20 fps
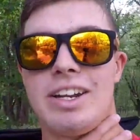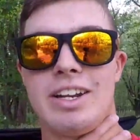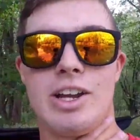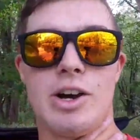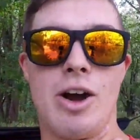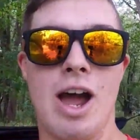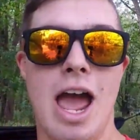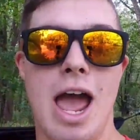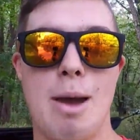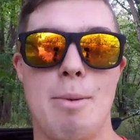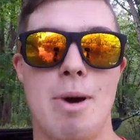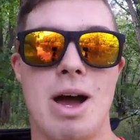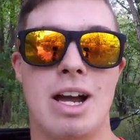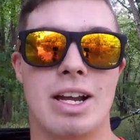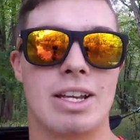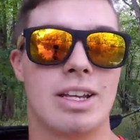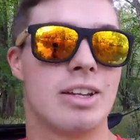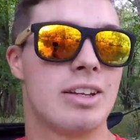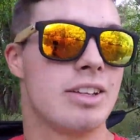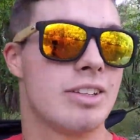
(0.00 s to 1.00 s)
to go
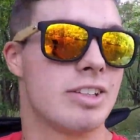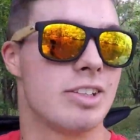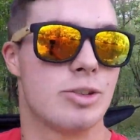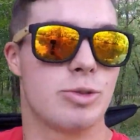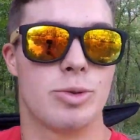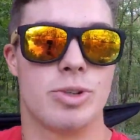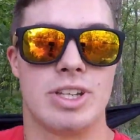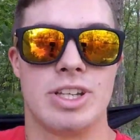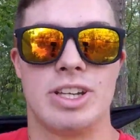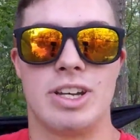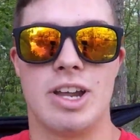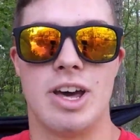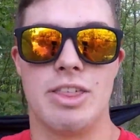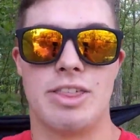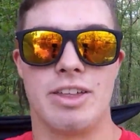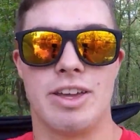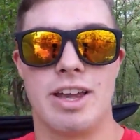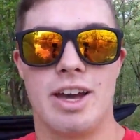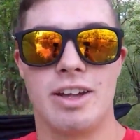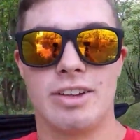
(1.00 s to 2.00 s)
hammocking because there's really
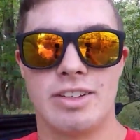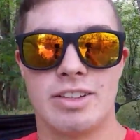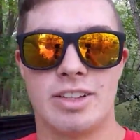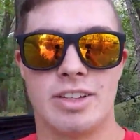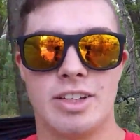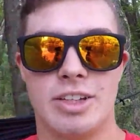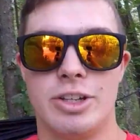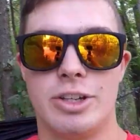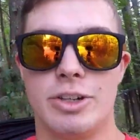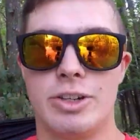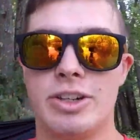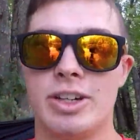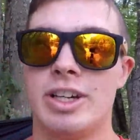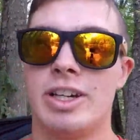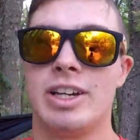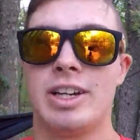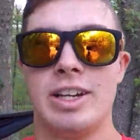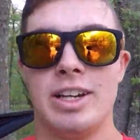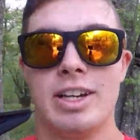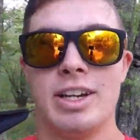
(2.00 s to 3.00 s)
nothing else to do.
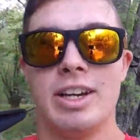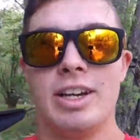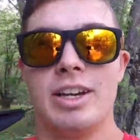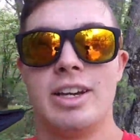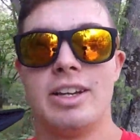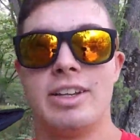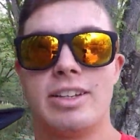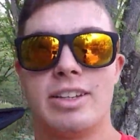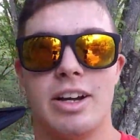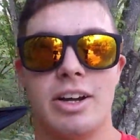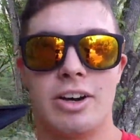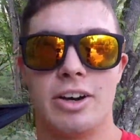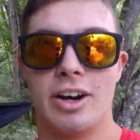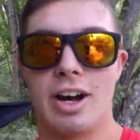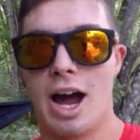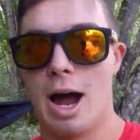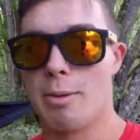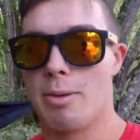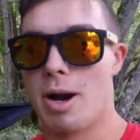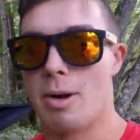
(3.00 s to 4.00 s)
So
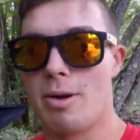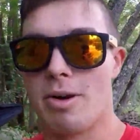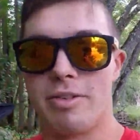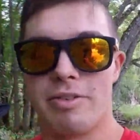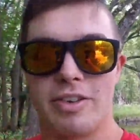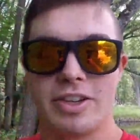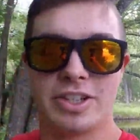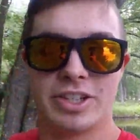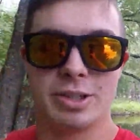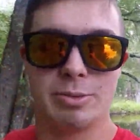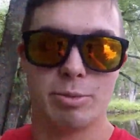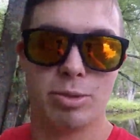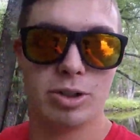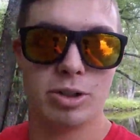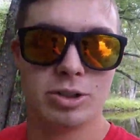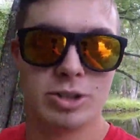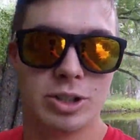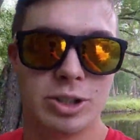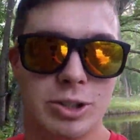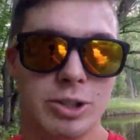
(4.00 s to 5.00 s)
I brought my fishing
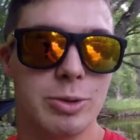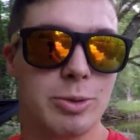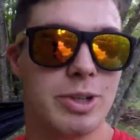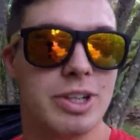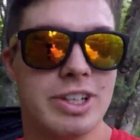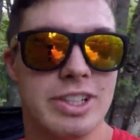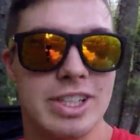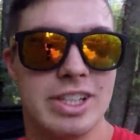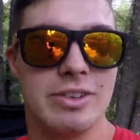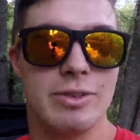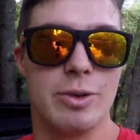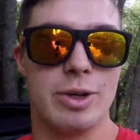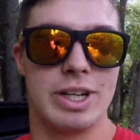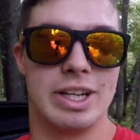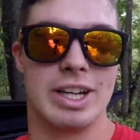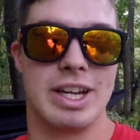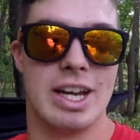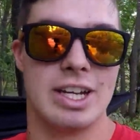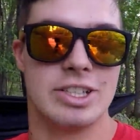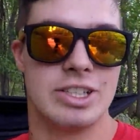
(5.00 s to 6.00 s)
pole too, and we're gonna see if we
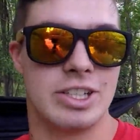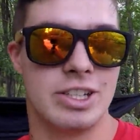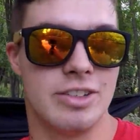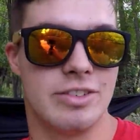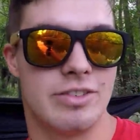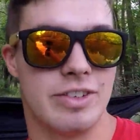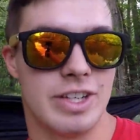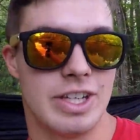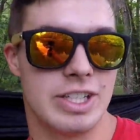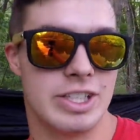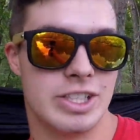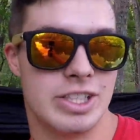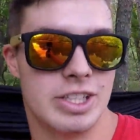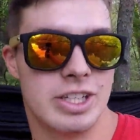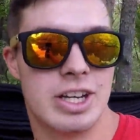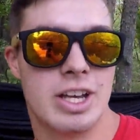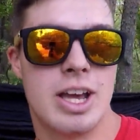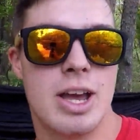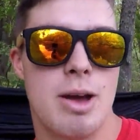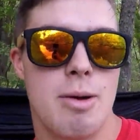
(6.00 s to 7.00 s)
can catch any fish.
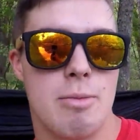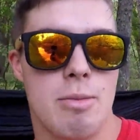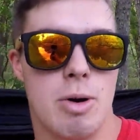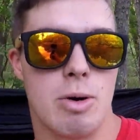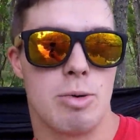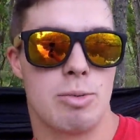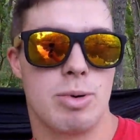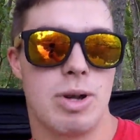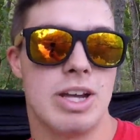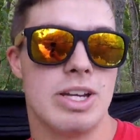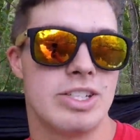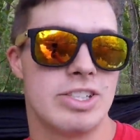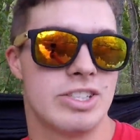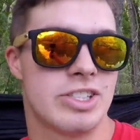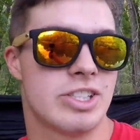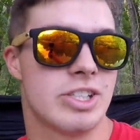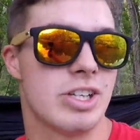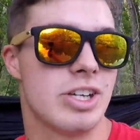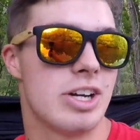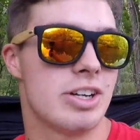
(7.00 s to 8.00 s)
Well, we'll probably
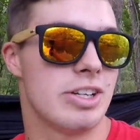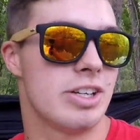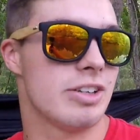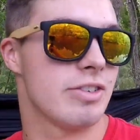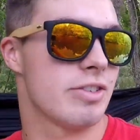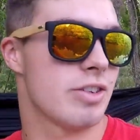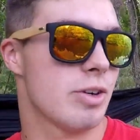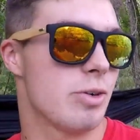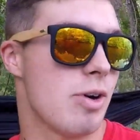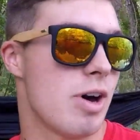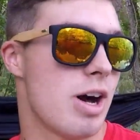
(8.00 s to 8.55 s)
just chill out here for a